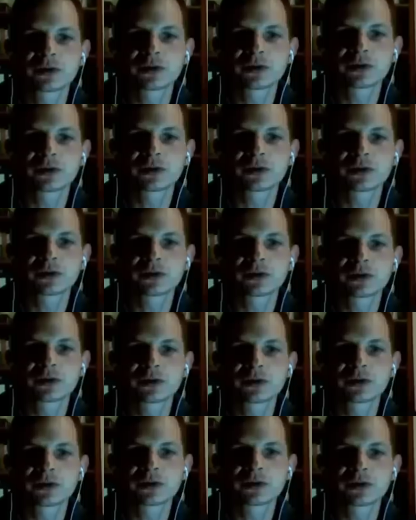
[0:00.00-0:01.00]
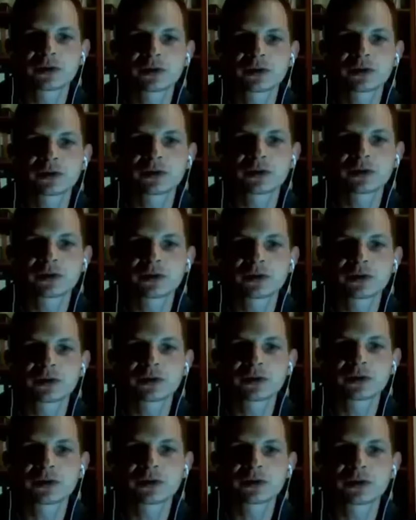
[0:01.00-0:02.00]
smaller because the waistline
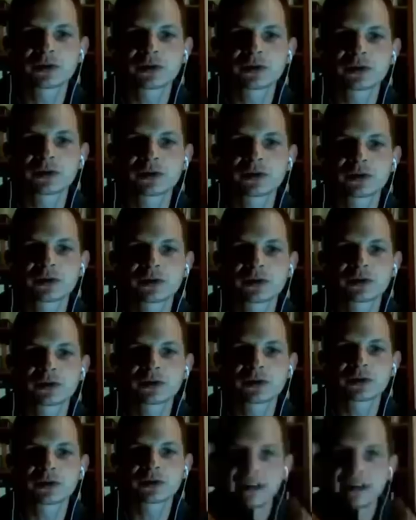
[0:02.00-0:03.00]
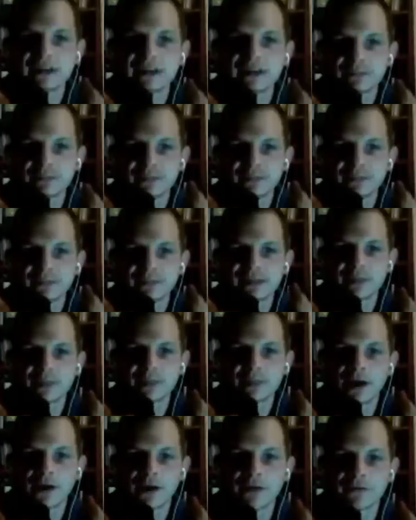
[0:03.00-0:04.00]
is so restricted. But
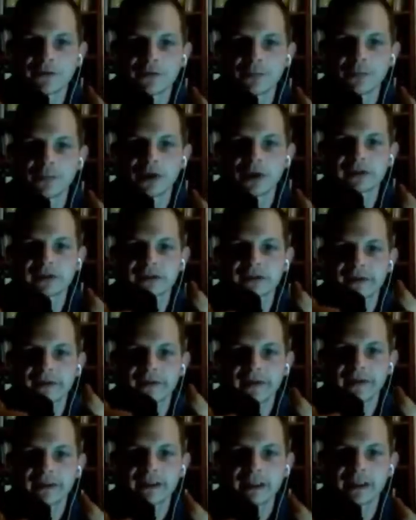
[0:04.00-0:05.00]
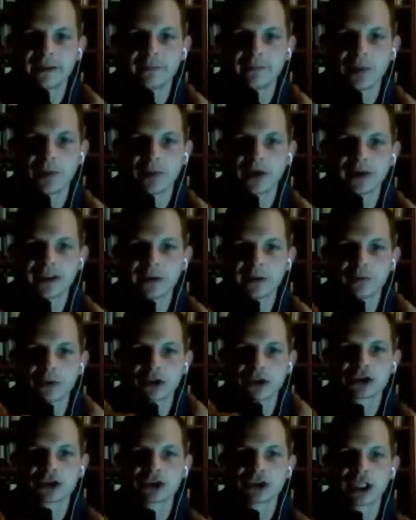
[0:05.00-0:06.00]
actually, it's part of the process. I
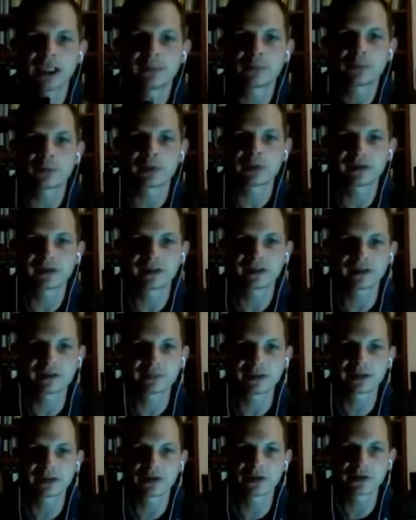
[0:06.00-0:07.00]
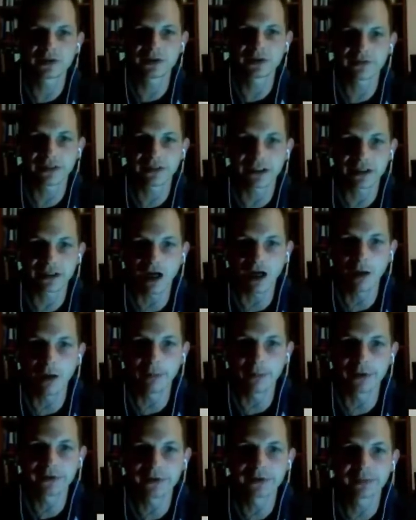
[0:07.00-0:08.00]
think their body were shaped with this
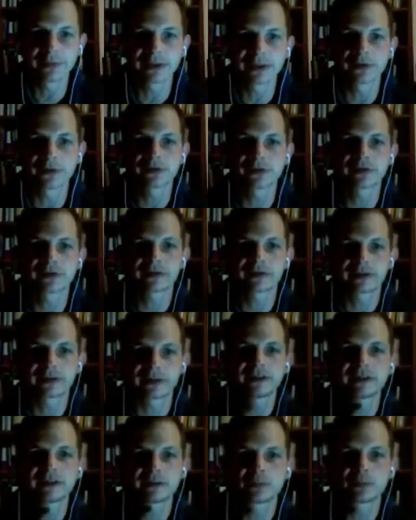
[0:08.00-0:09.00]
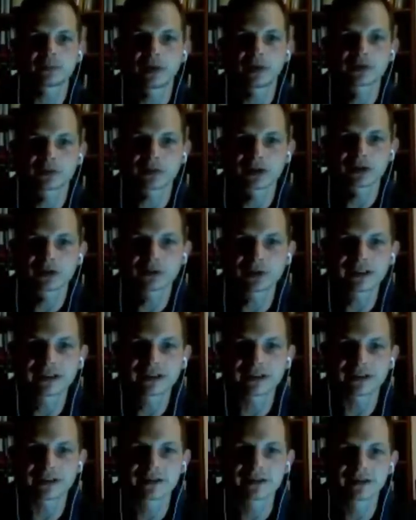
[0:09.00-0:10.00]
because of their garments, because this
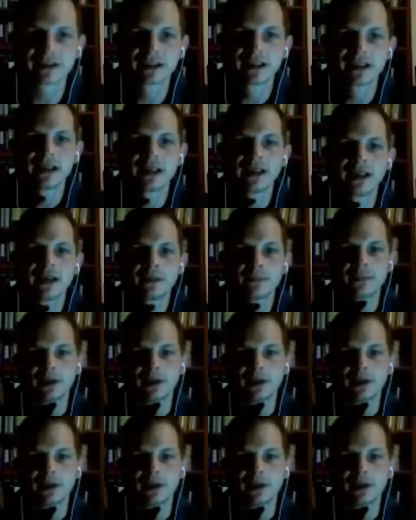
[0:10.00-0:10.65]
was restricted